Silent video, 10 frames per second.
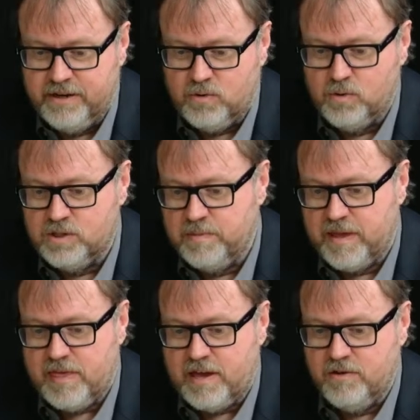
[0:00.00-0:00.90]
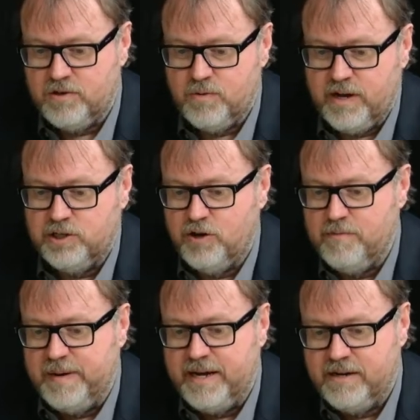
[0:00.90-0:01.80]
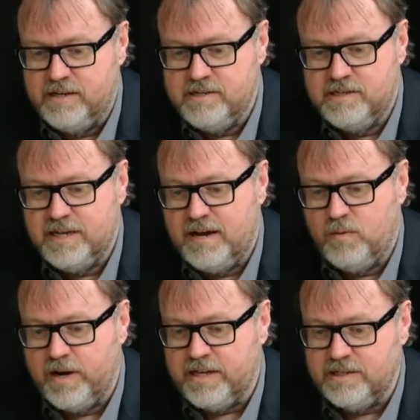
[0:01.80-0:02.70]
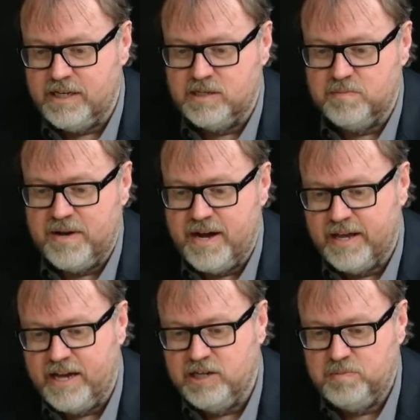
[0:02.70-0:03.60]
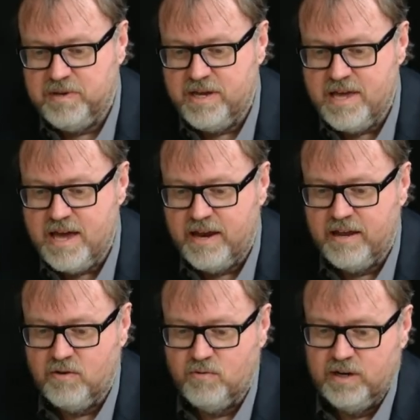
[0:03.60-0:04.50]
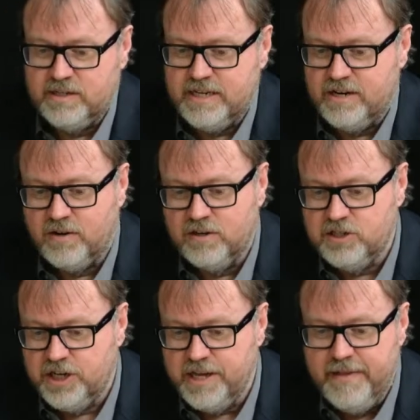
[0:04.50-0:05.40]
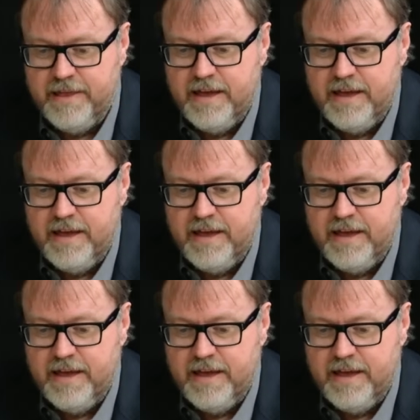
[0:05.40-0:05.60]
Of course, a big thank you to our show partners, 1NZ, Spark, HP, and Gorilla Technology.